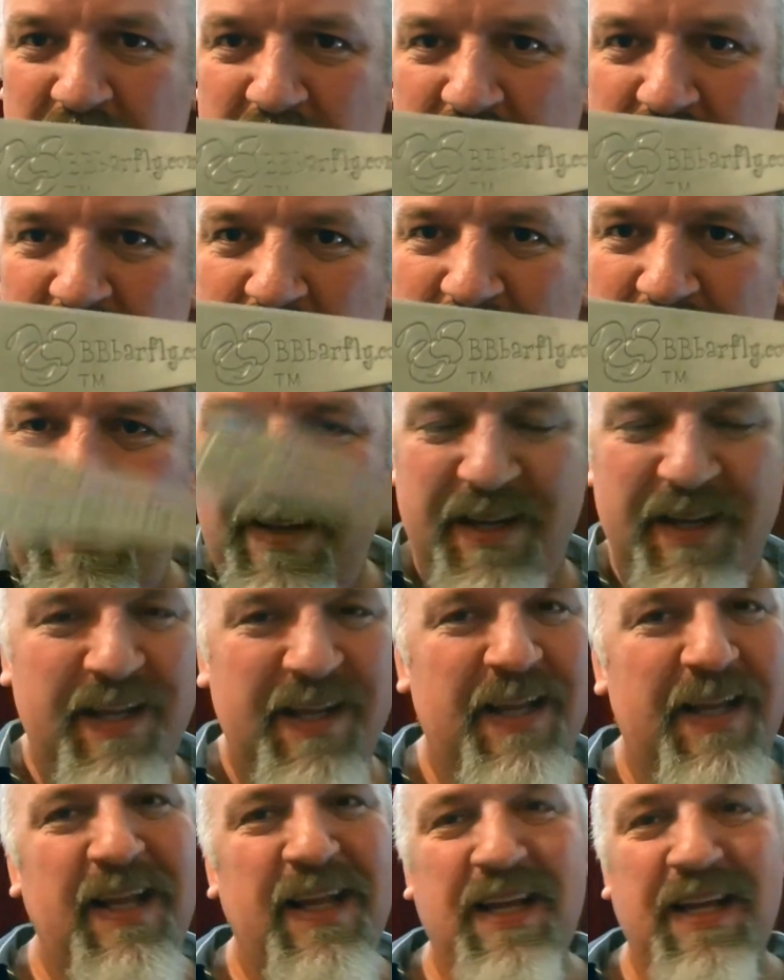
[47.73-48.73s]
You know.
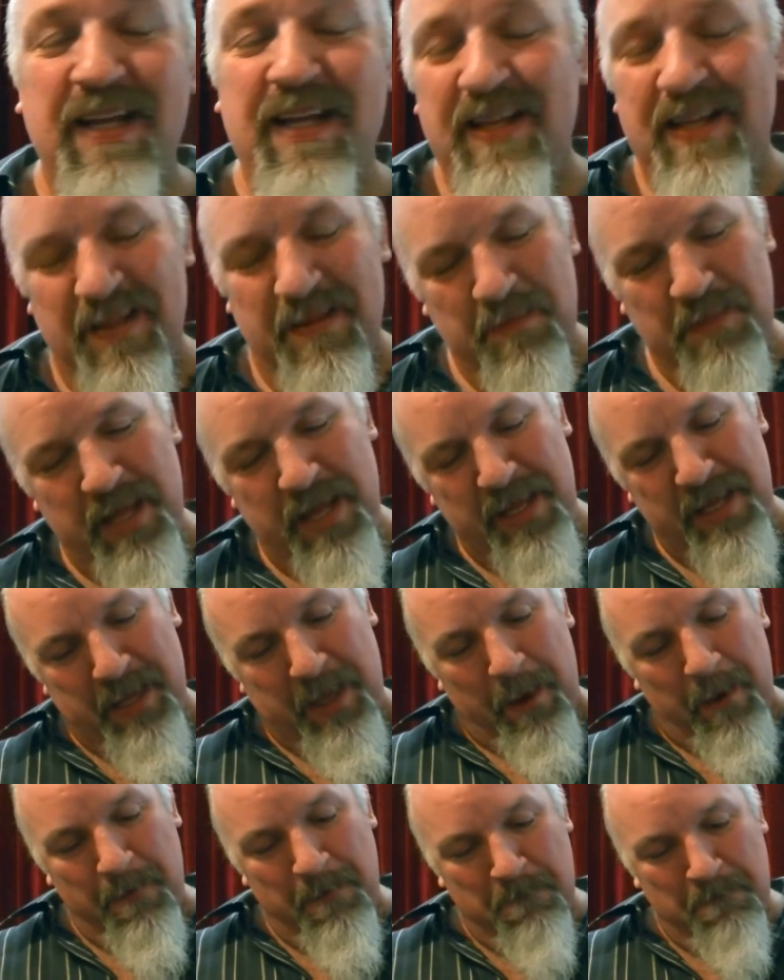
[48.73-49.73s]
There you
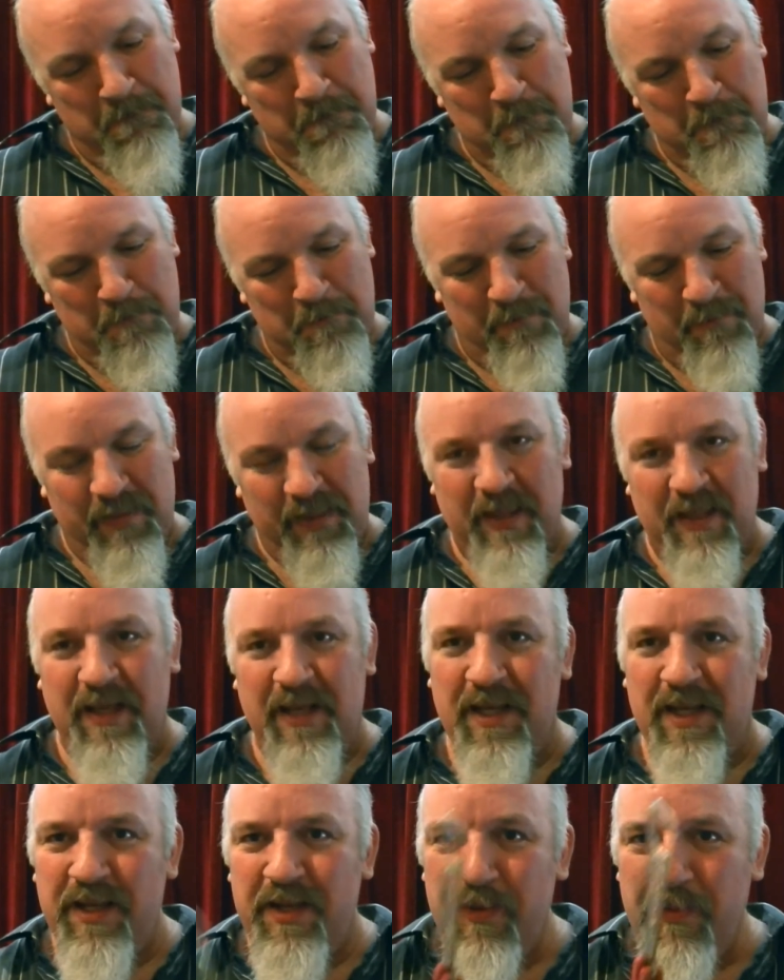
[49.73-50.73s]
go.
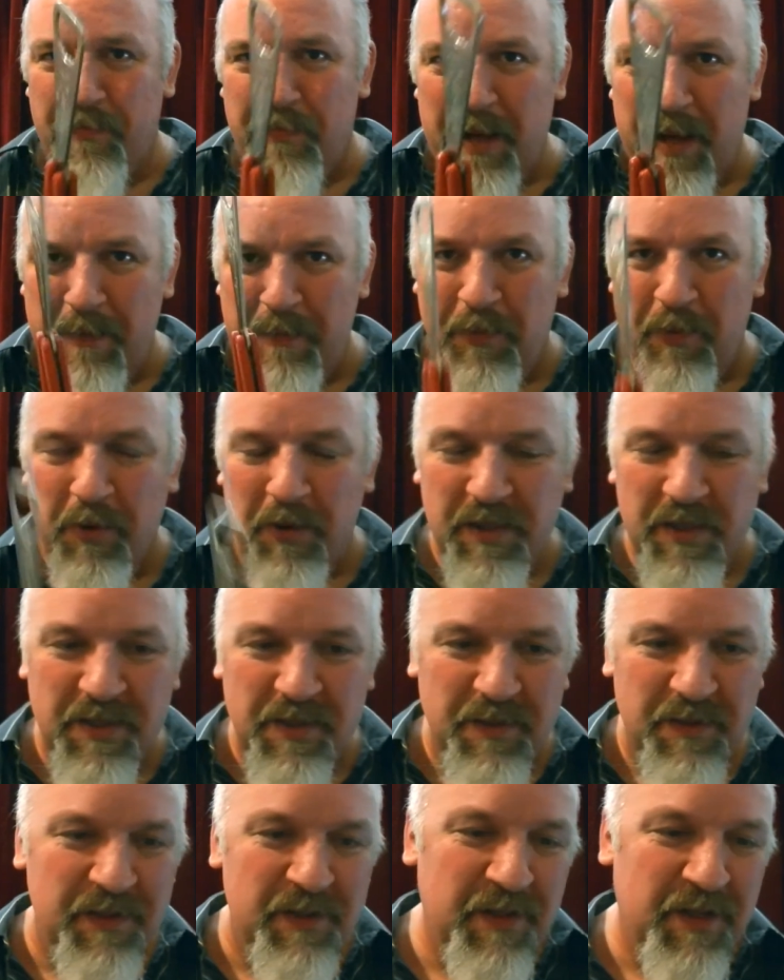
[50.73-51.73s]
You bad boys.
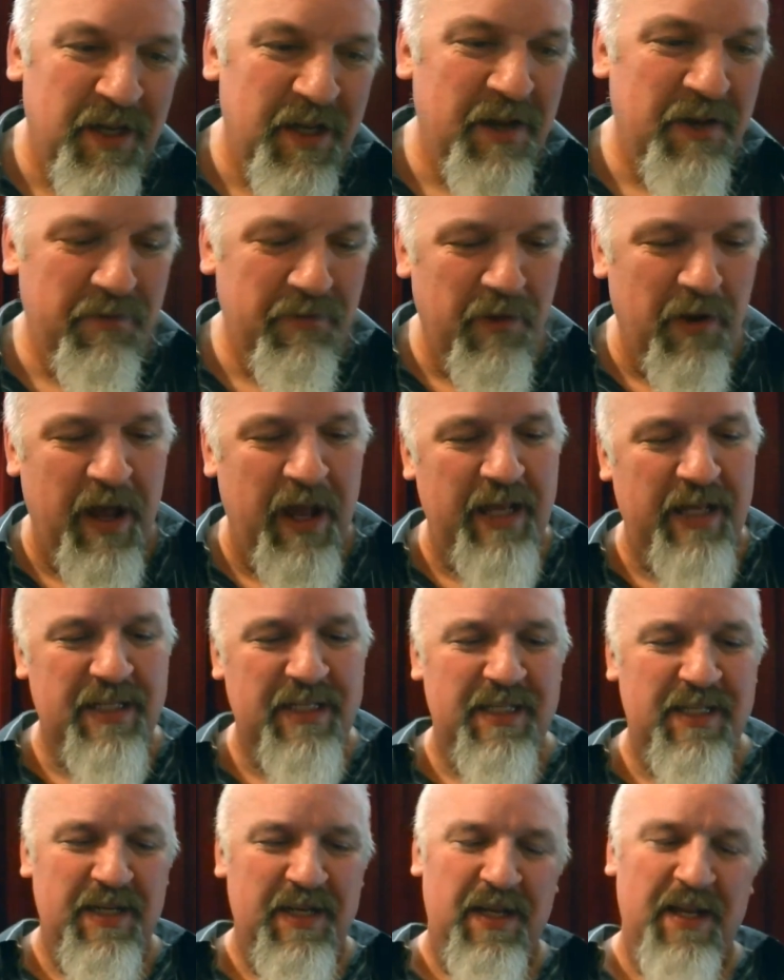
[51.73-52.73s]

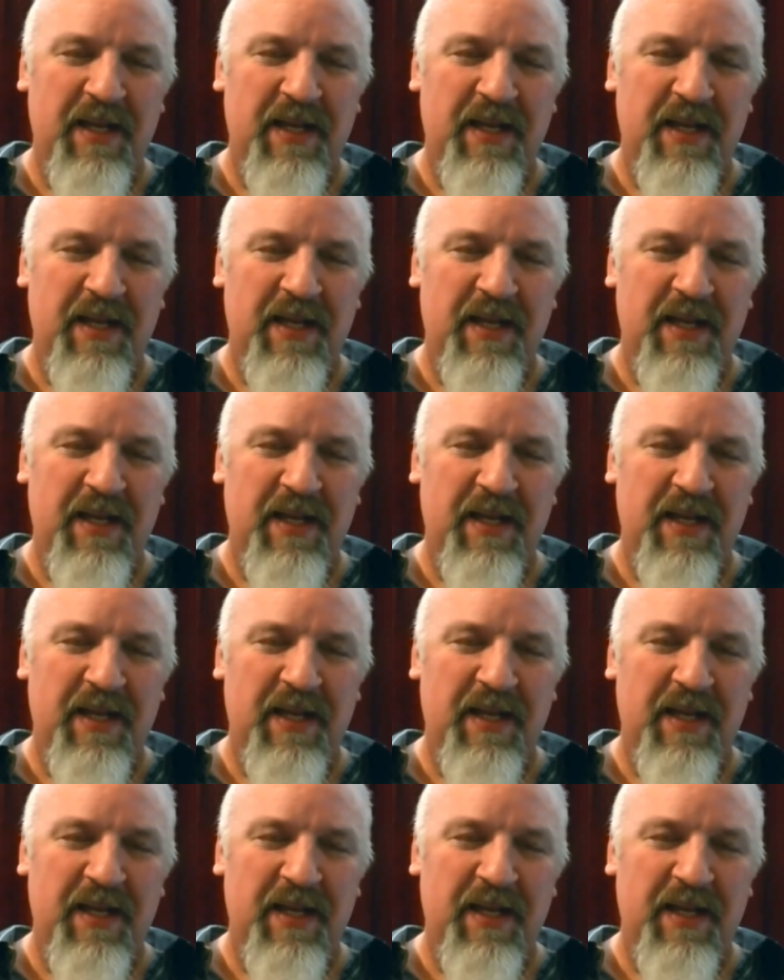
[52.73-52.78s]
Right.